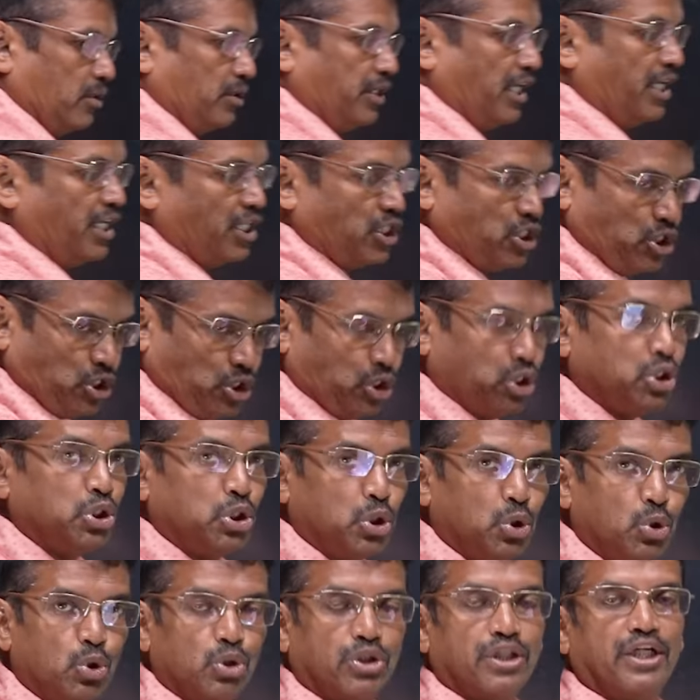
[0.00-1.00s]
that is
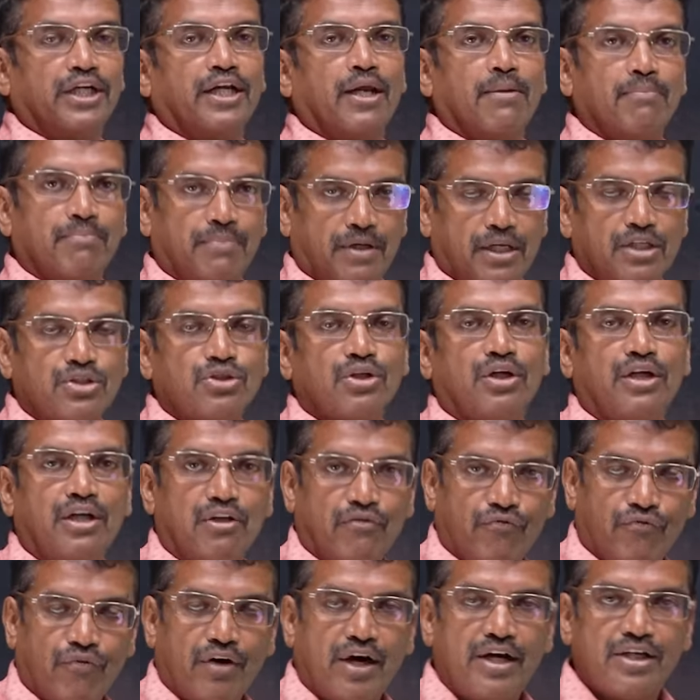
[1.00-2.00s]
due to the temperature
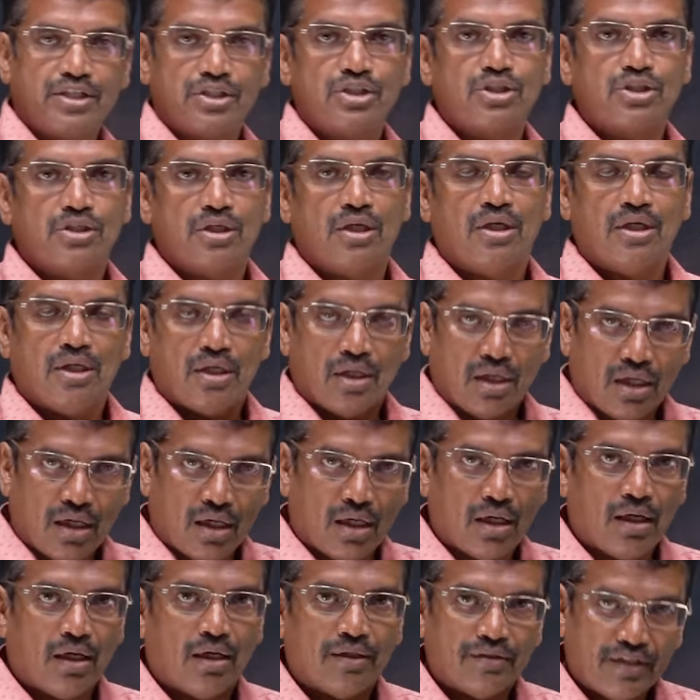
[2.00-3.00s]
difference
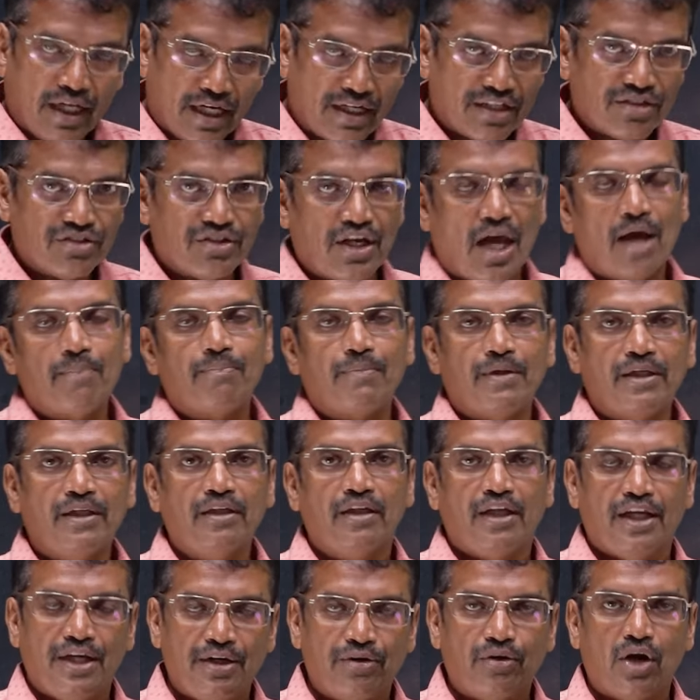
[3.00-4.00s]
uh, that is
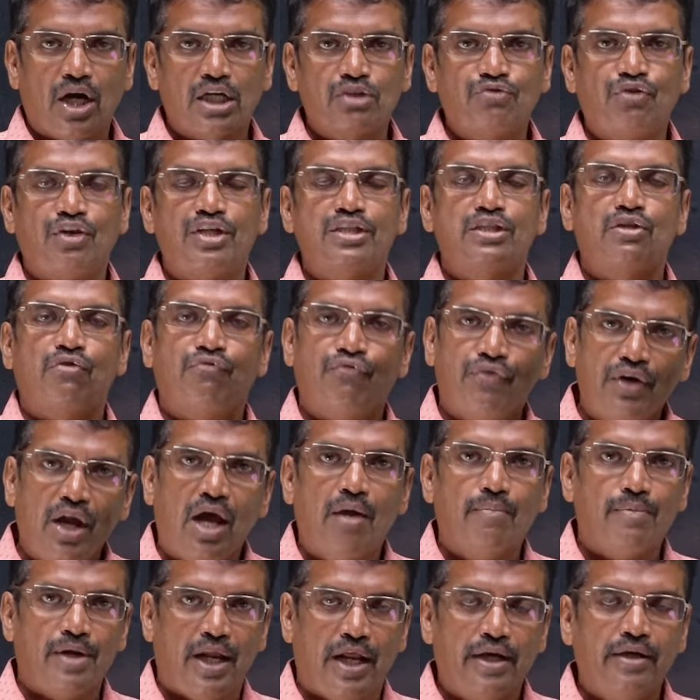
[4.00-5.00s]
happening. Heat transfer is a
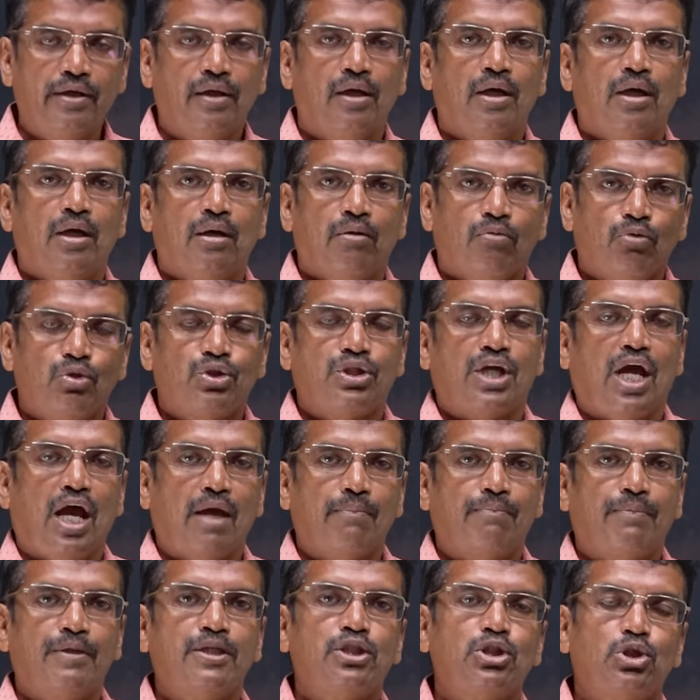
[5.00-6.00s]
phenomenon which
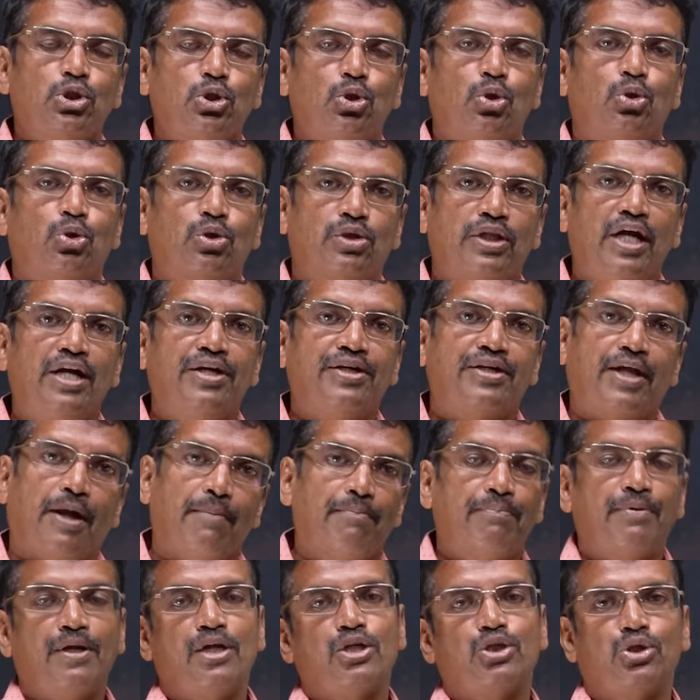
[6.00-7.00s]
happens due to the
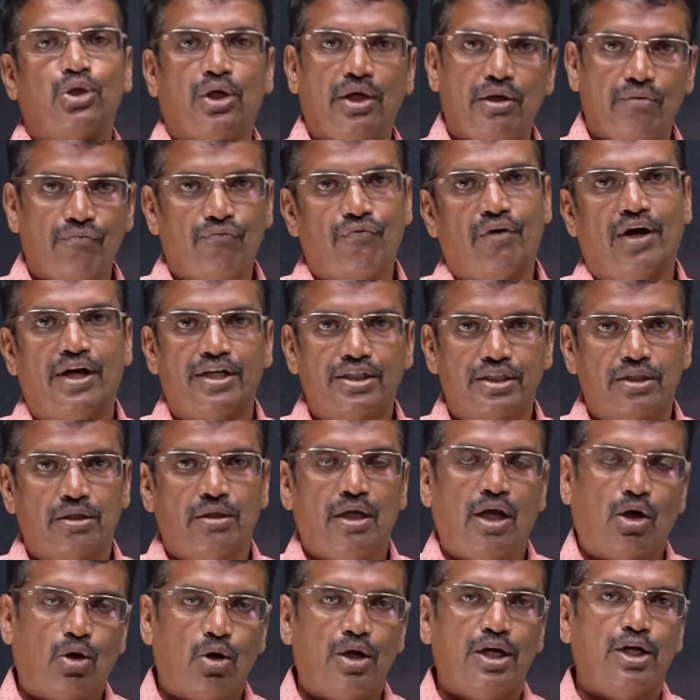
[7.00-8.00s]
temperature difference
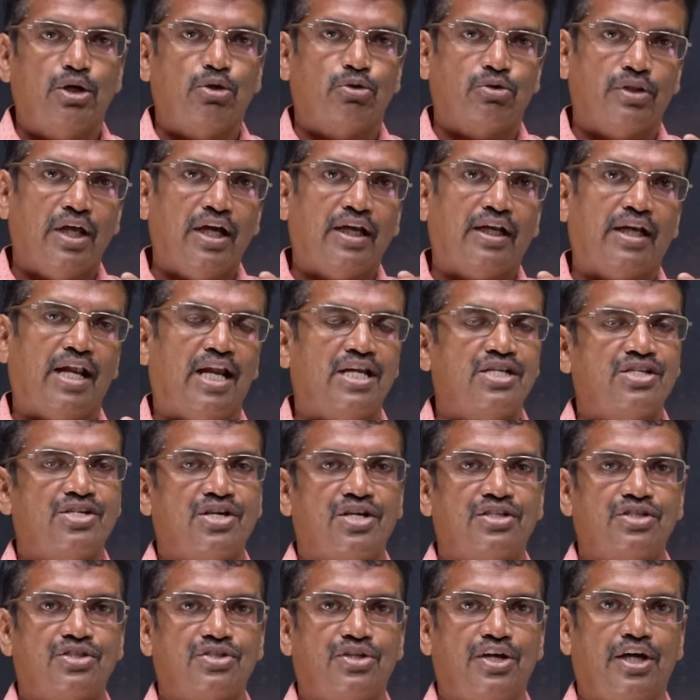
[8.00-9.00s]
according to the
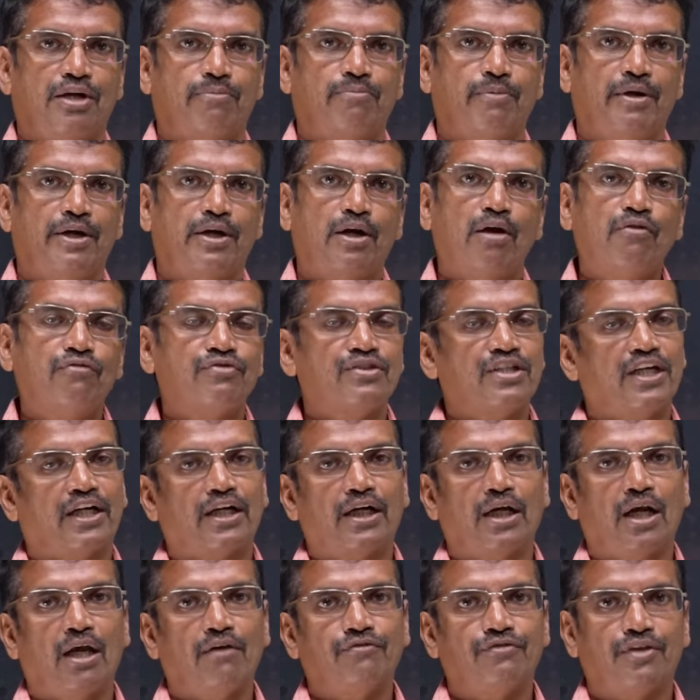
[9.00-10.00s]
Clausius statement of
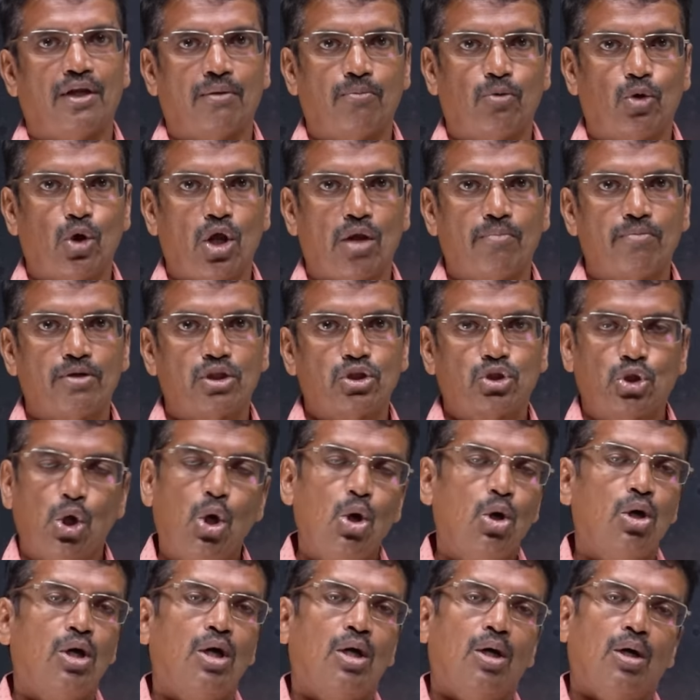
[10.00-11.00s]
second law of thermodynamics.
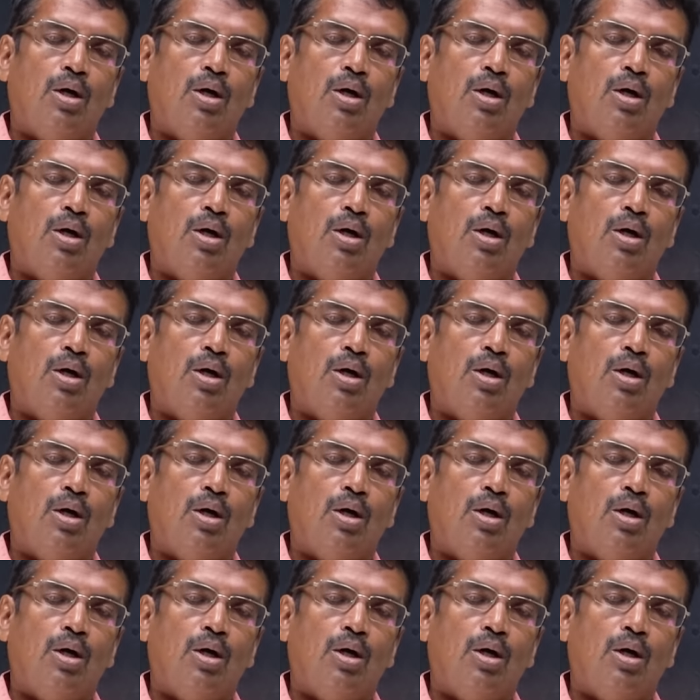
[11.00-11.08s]
So,